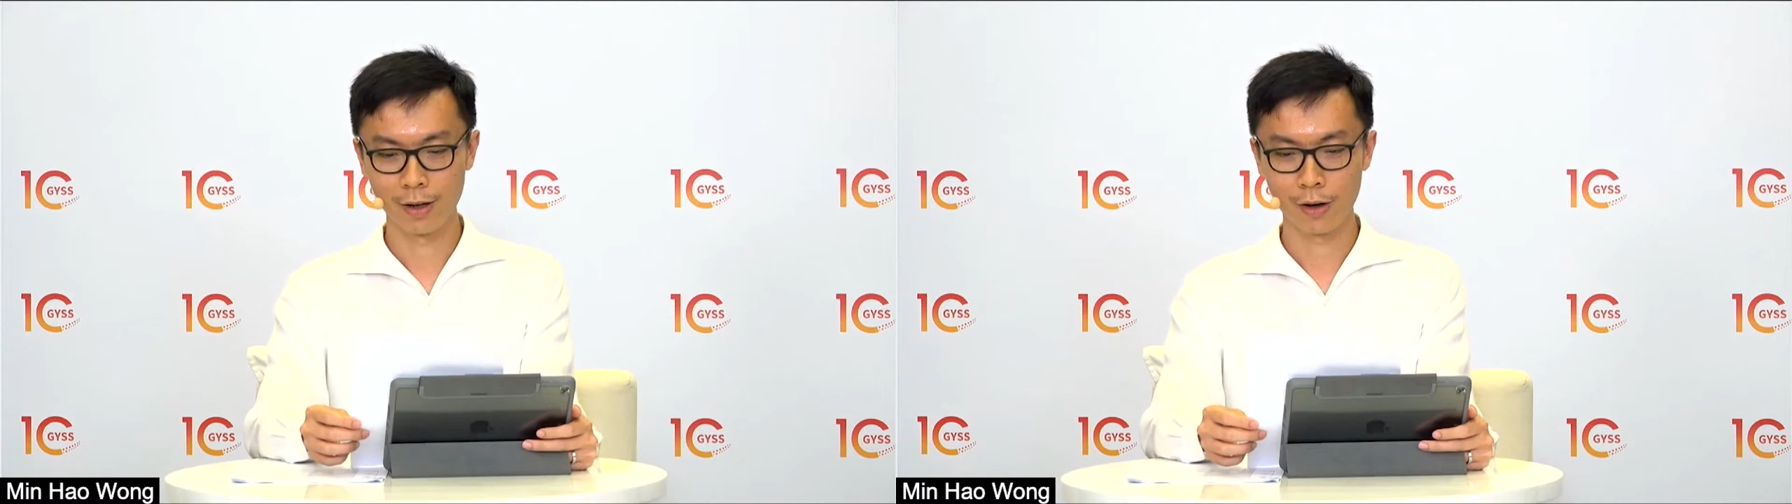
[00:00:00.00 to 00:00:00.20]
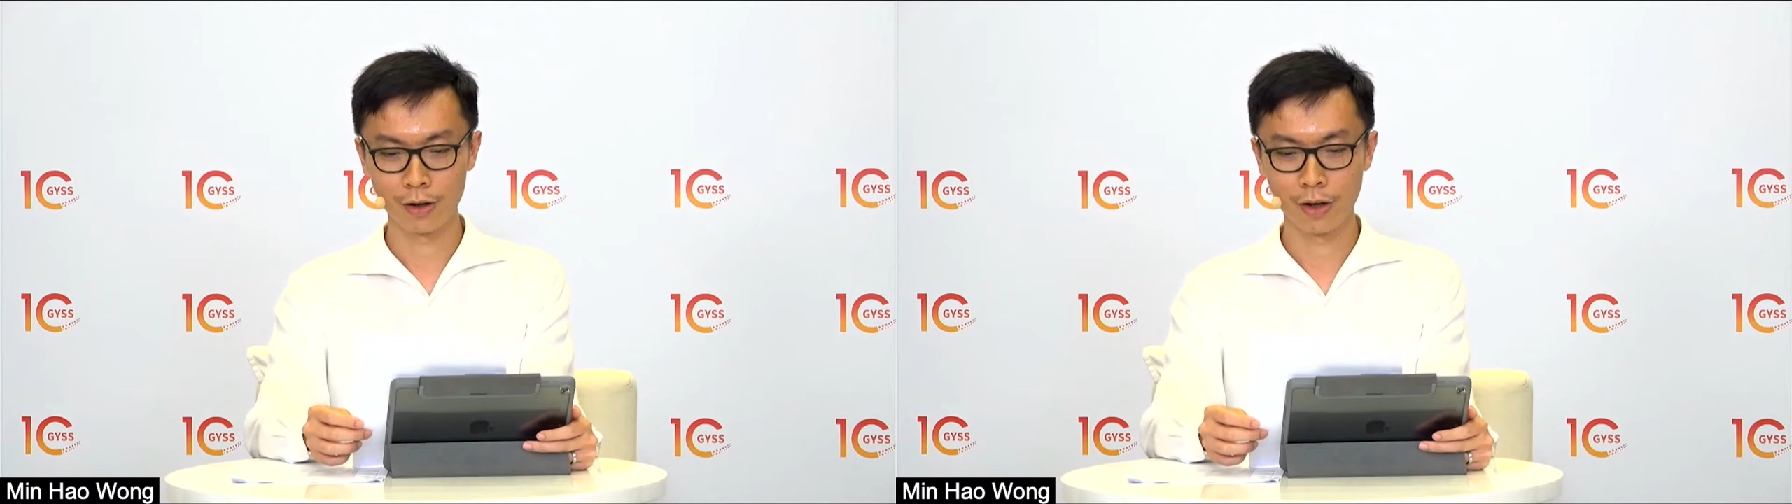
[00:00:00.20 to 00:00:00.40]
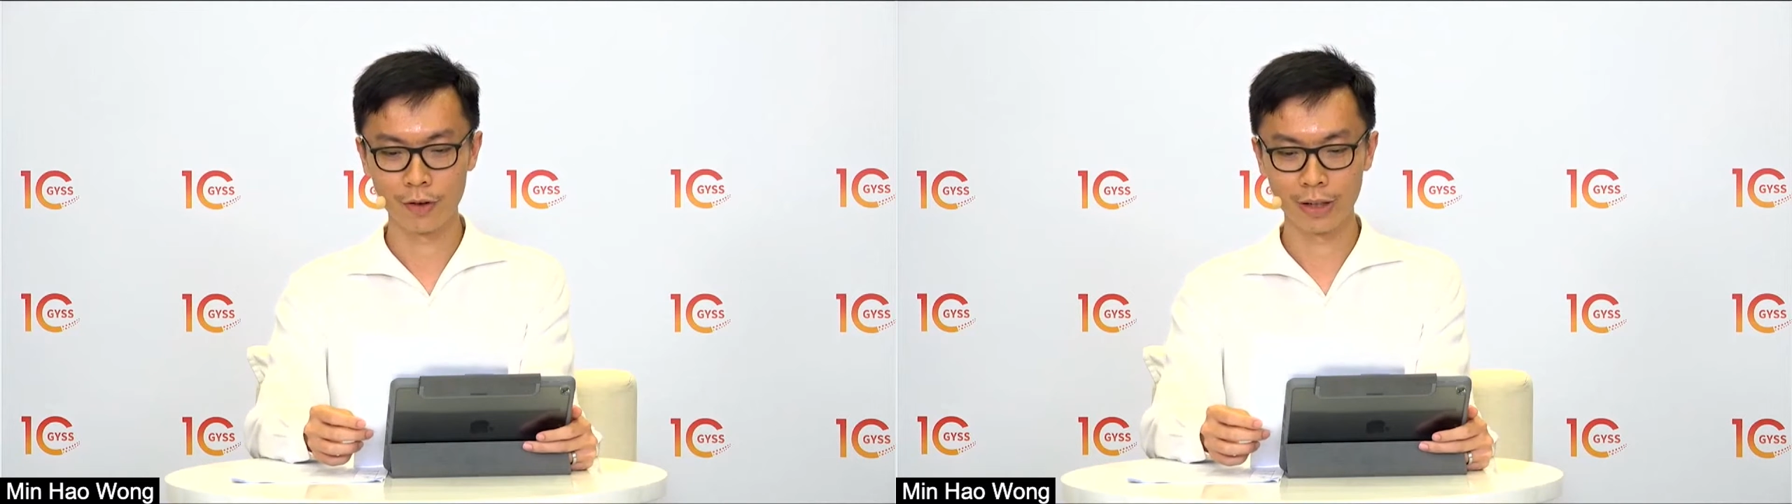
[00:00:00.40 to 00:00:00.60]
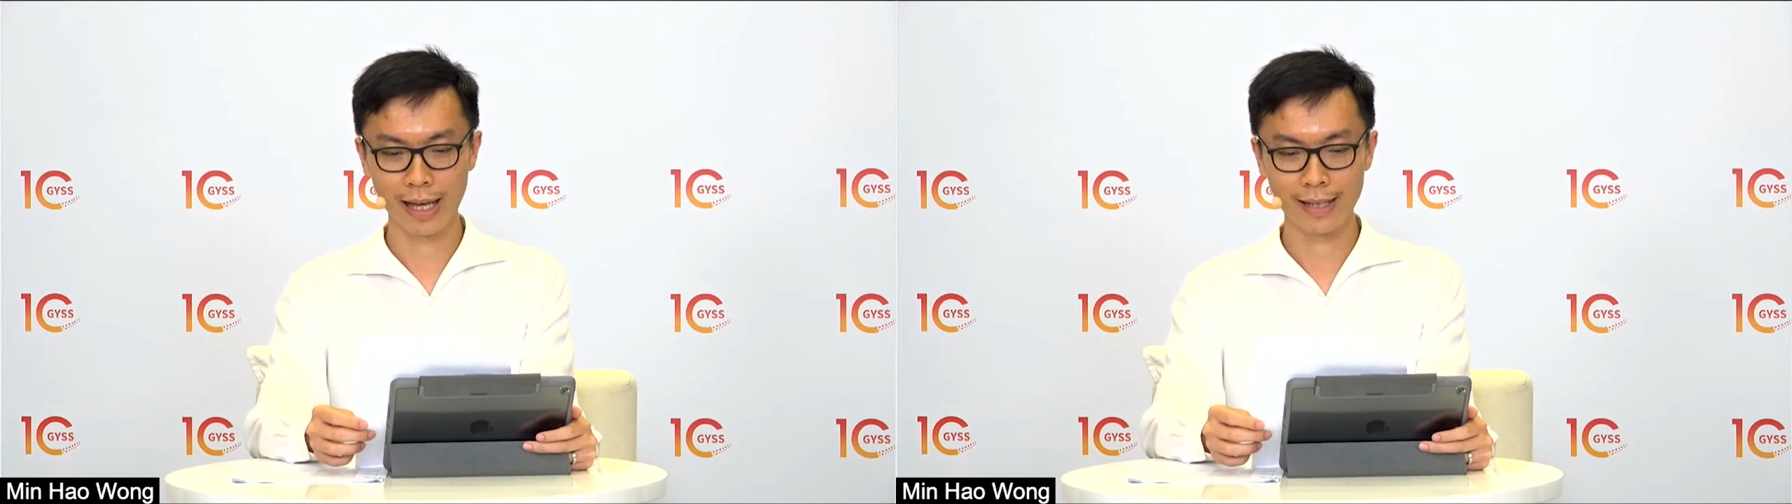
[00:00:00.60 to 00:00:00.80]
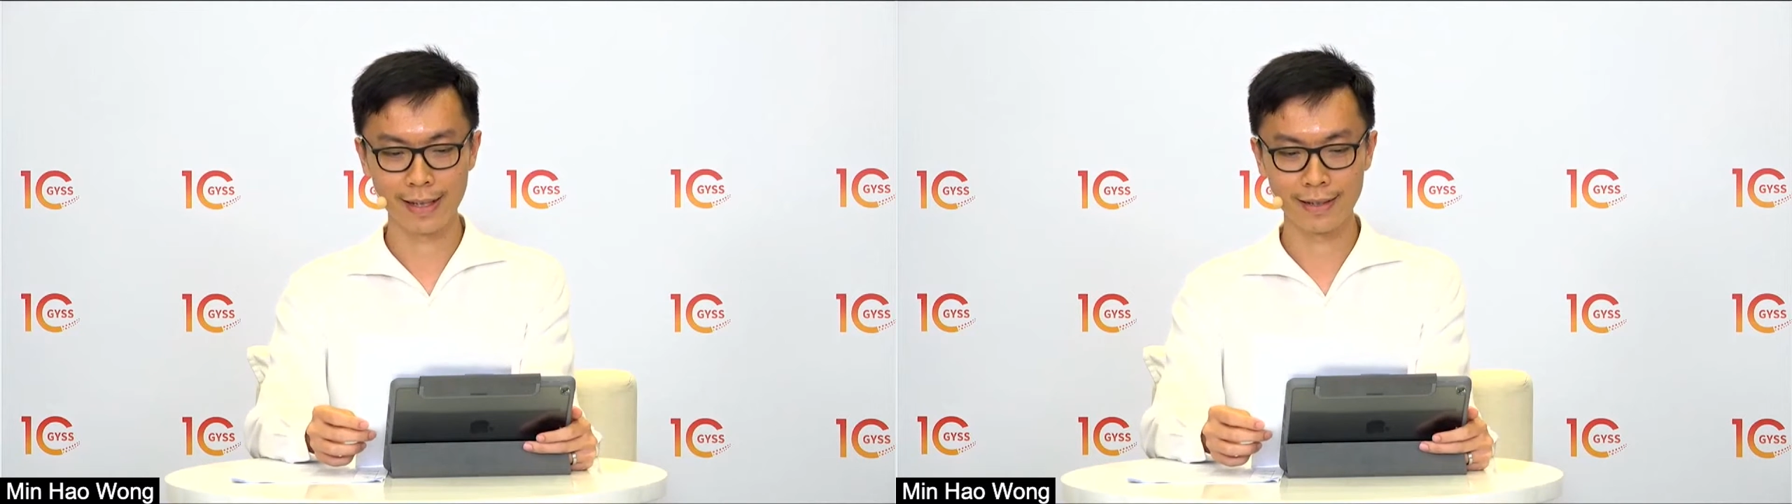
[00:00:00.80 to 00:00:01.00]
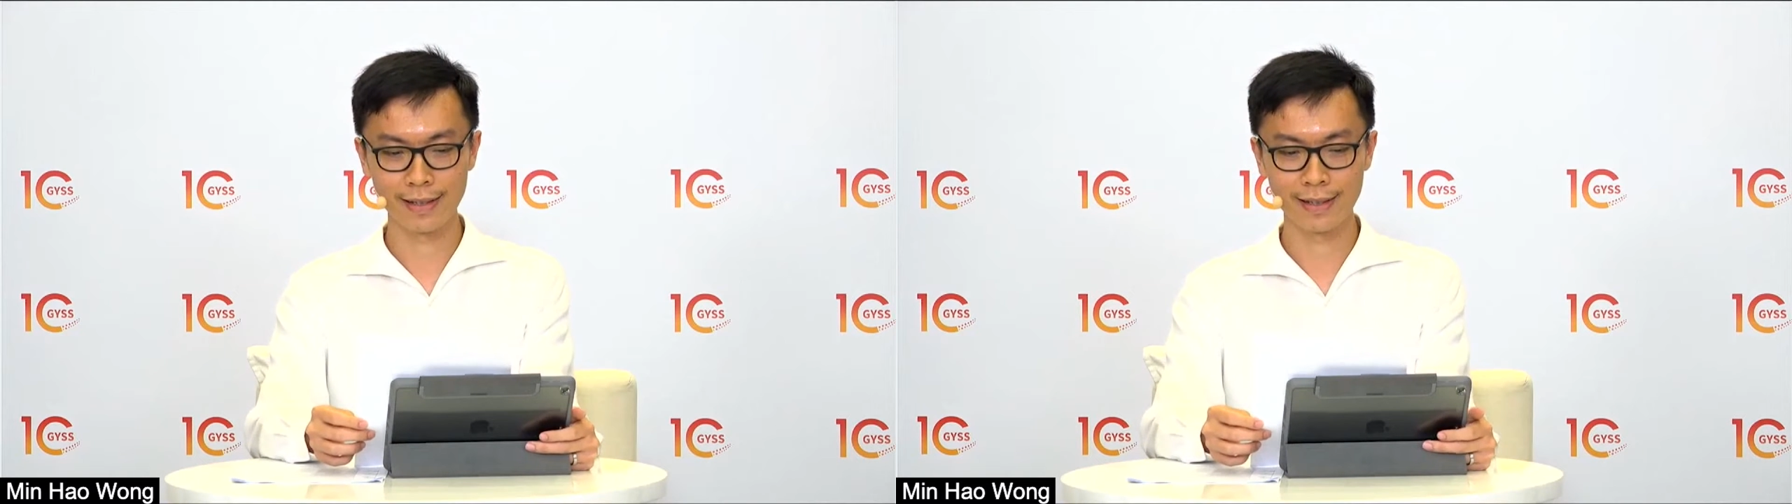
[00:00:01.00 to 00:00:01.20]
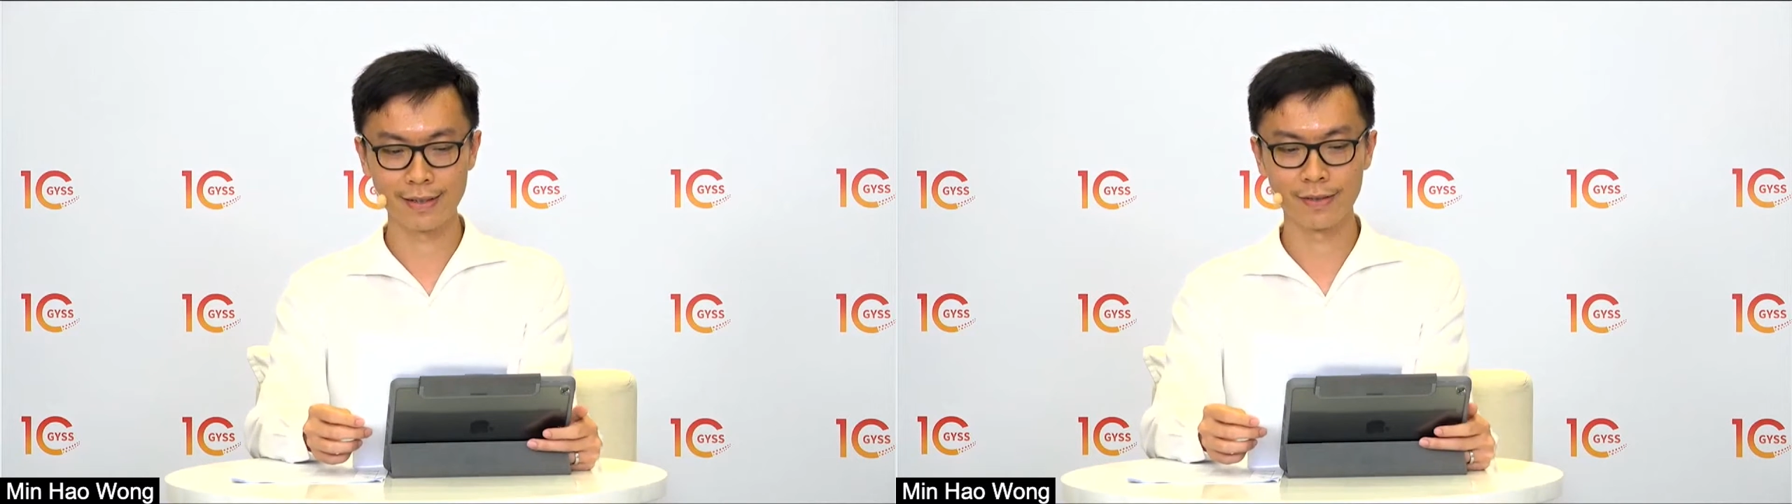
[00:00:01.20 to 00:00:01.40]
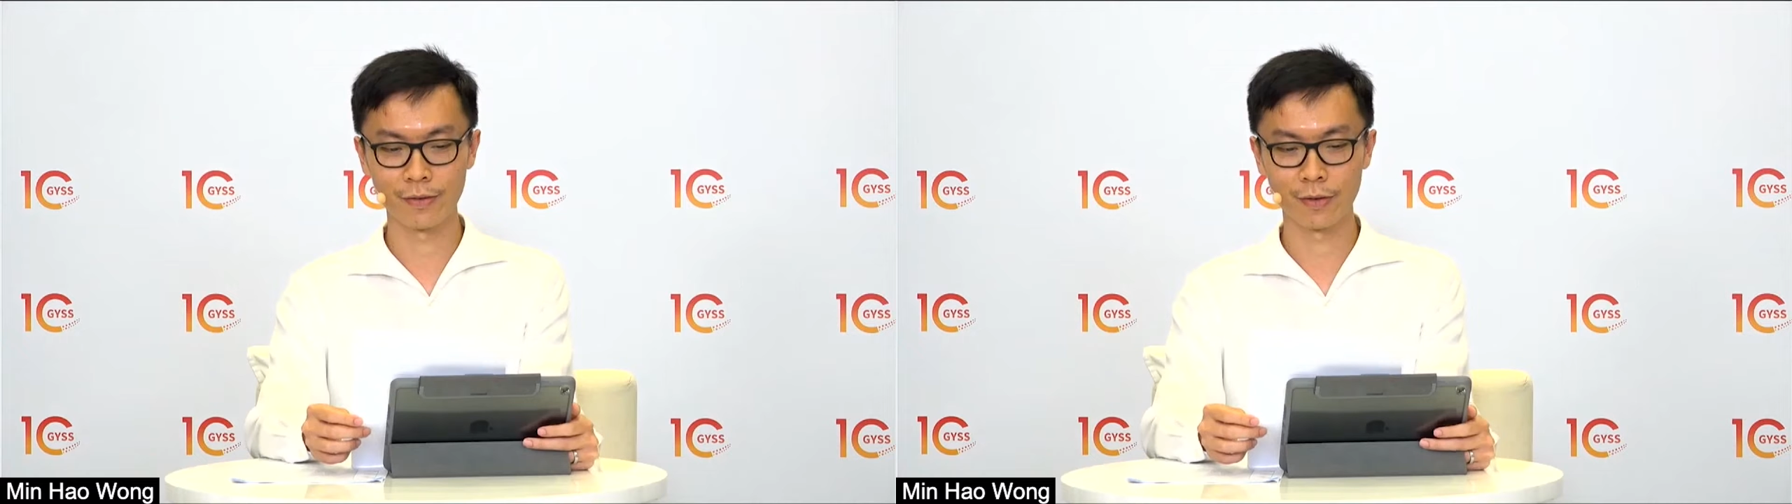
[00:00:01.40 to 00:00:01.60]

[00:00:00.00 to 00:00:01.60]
on novel gas sensors